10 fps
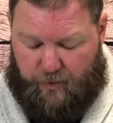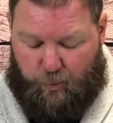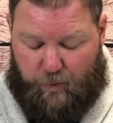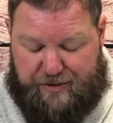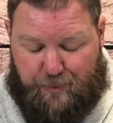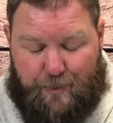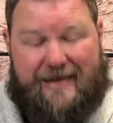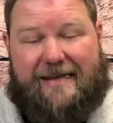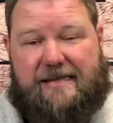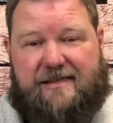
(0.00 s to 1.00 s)
which
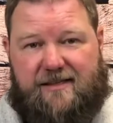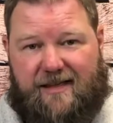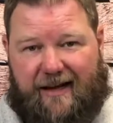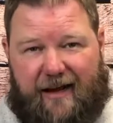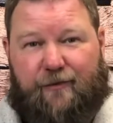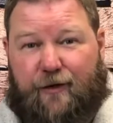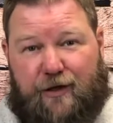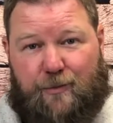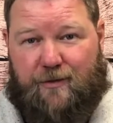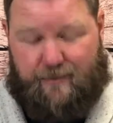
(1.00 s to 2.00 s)
means that every
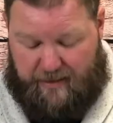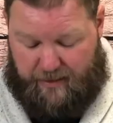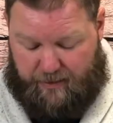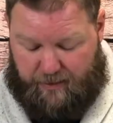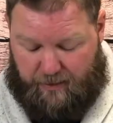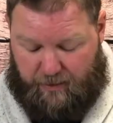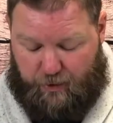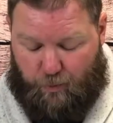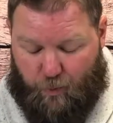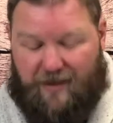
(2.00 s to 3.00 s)
human being
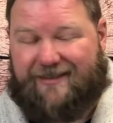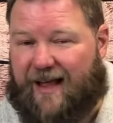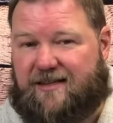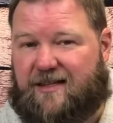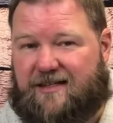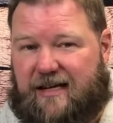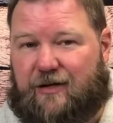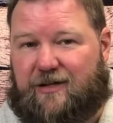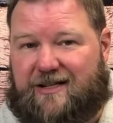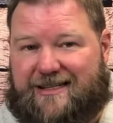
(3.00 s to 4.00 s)
will
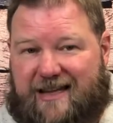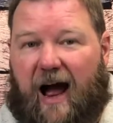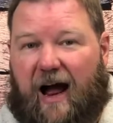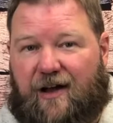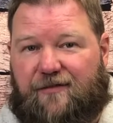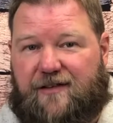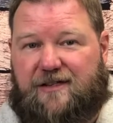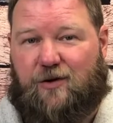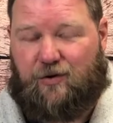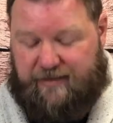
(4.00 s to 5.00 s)
necessarily die
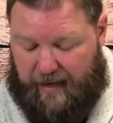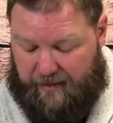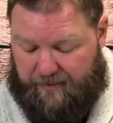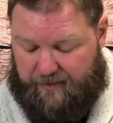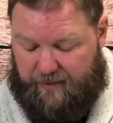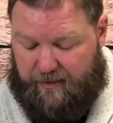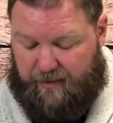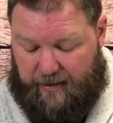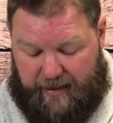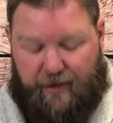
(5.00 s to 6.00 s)
physical death
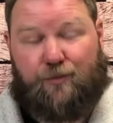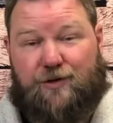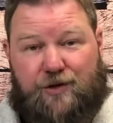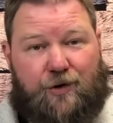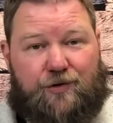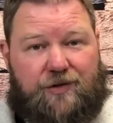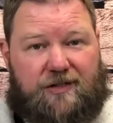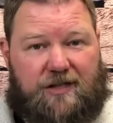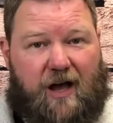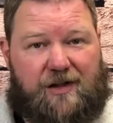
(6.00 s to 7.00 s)
and return to the
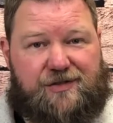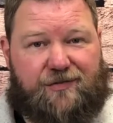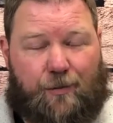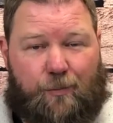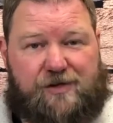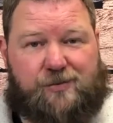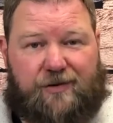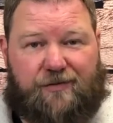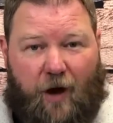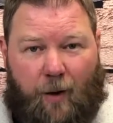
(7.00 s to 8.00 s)
dust from which
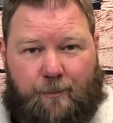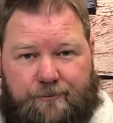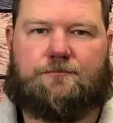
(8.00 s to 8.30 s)
we've come.